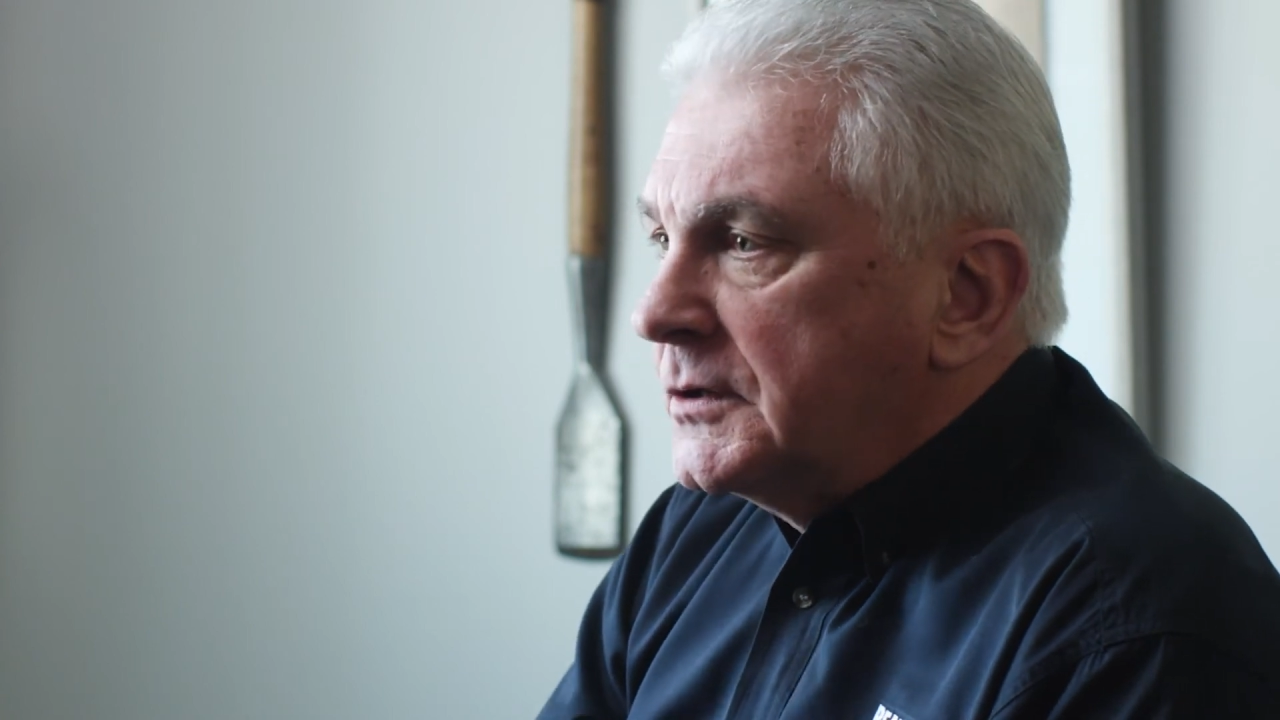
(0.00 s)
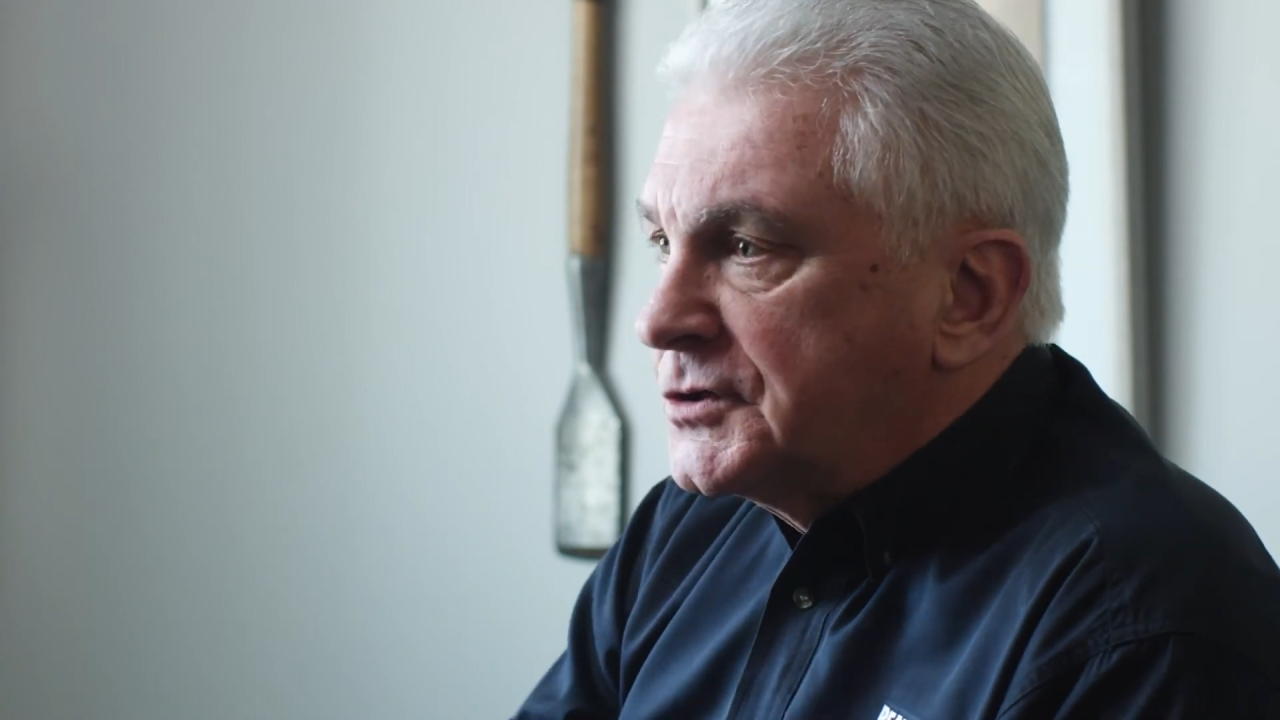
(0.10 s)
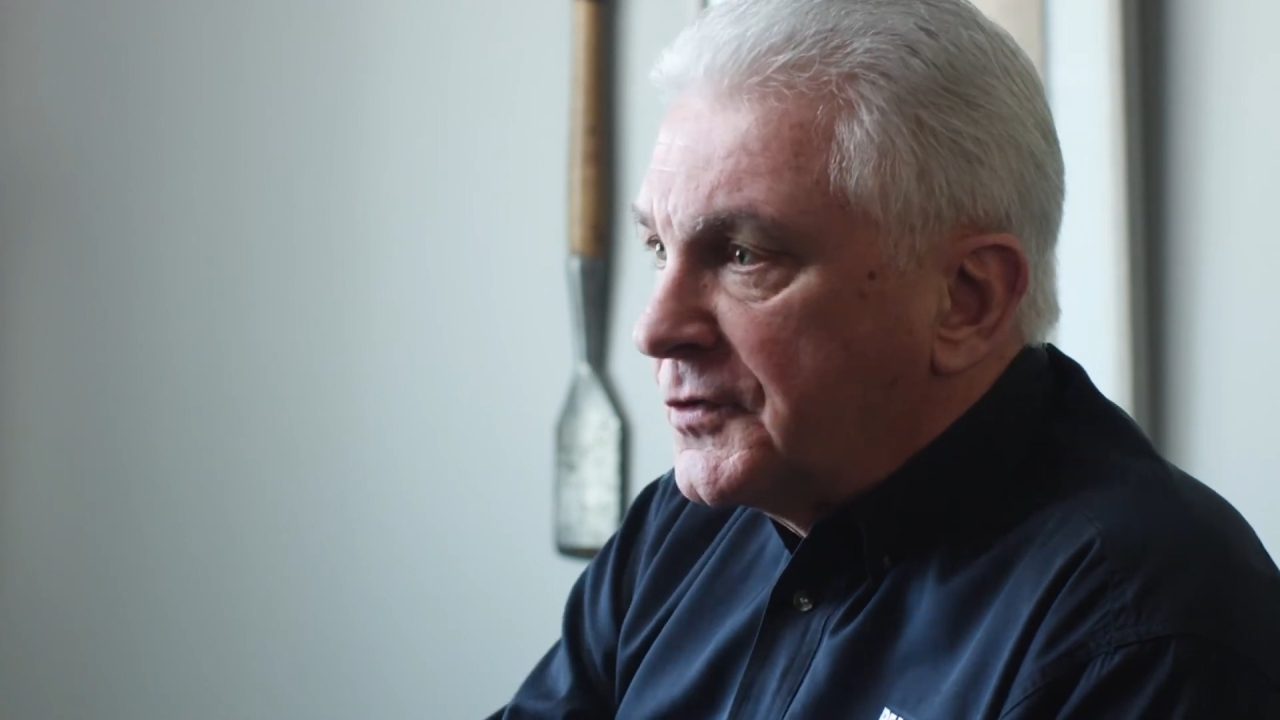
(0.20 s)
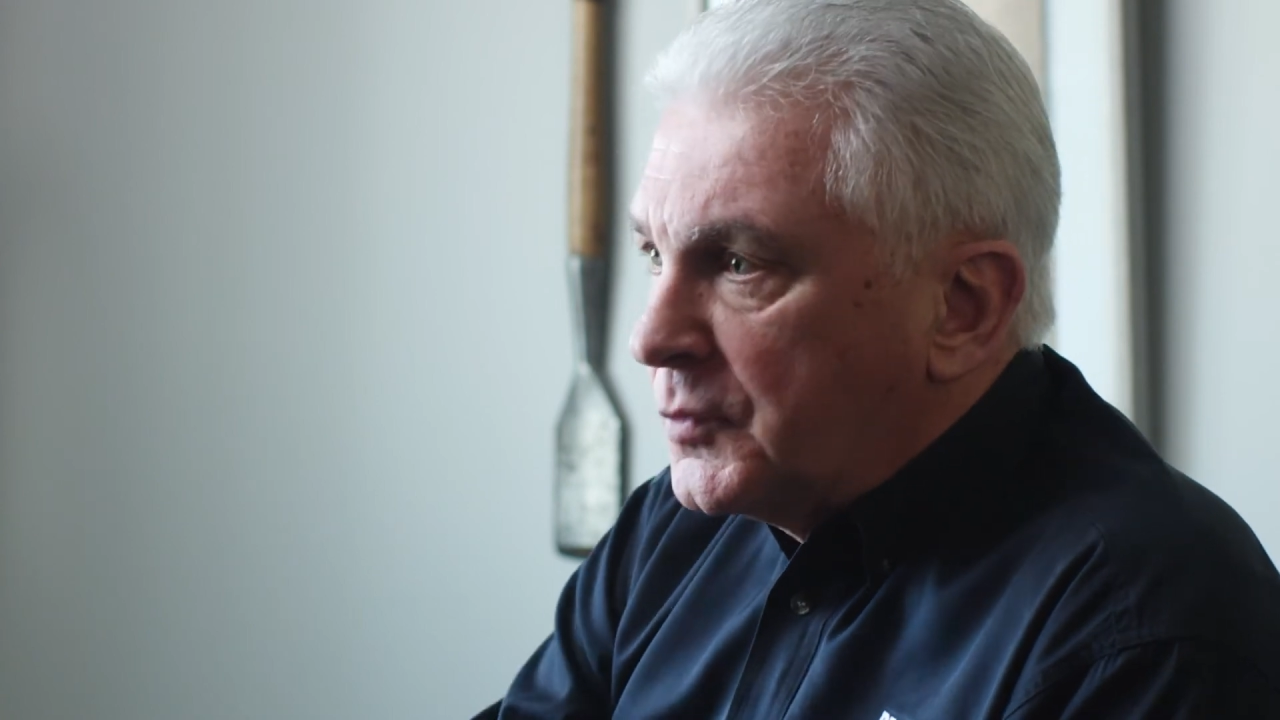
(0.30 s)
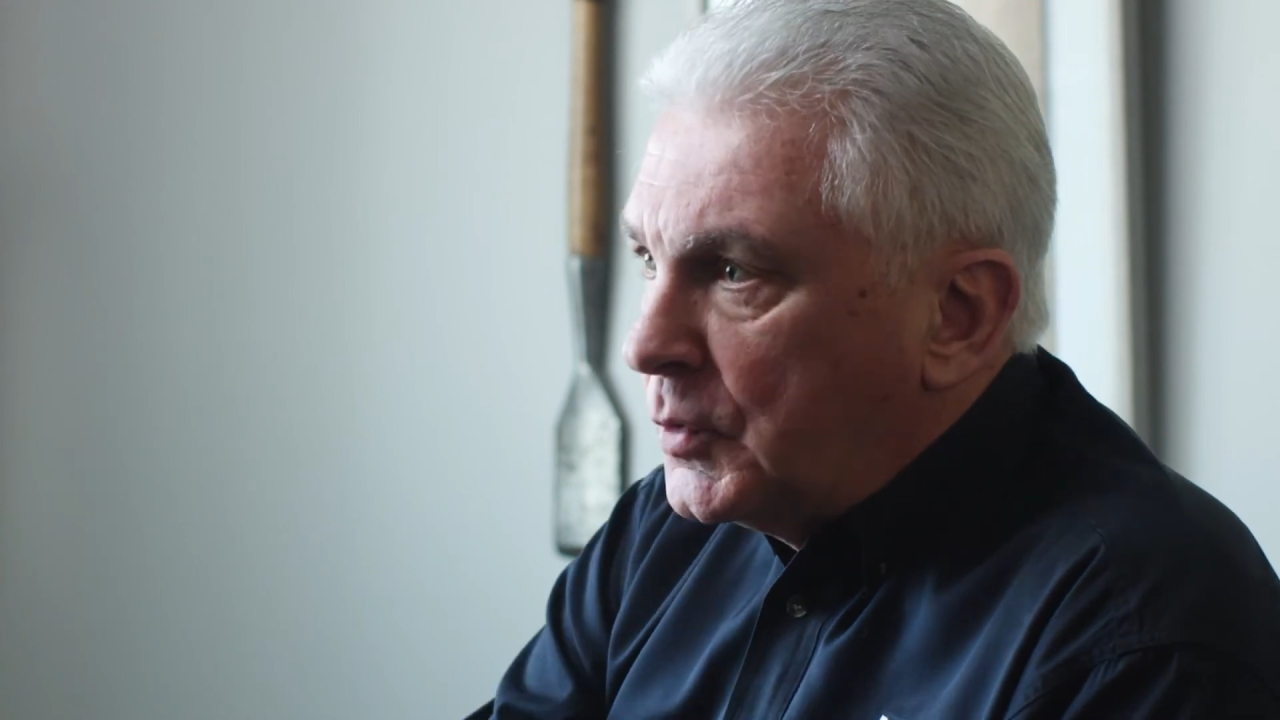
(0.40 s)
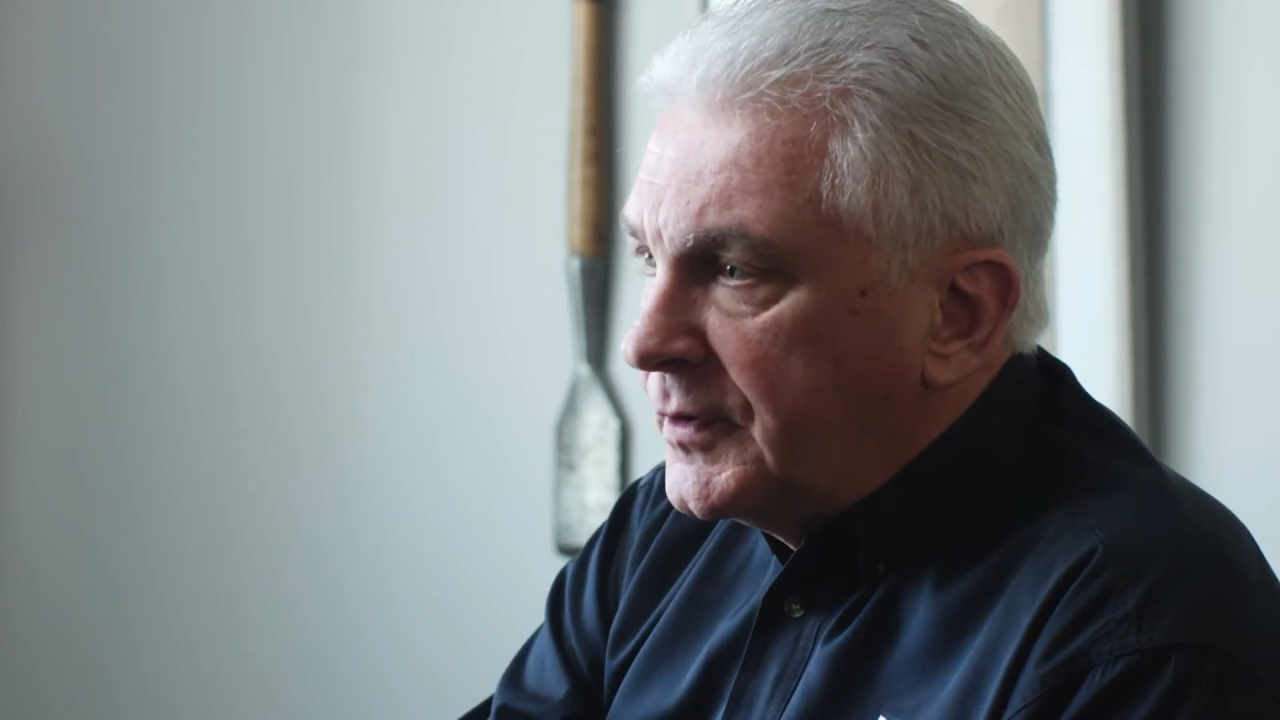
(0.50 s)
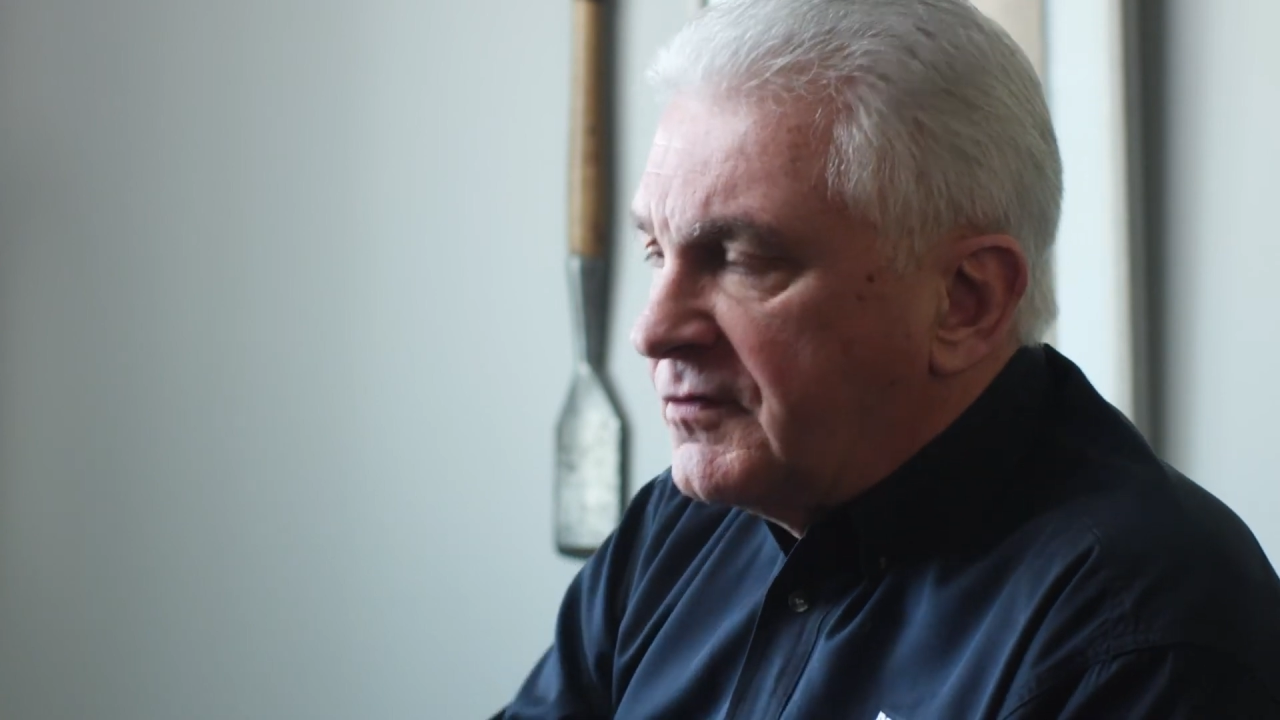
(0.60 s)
to the wood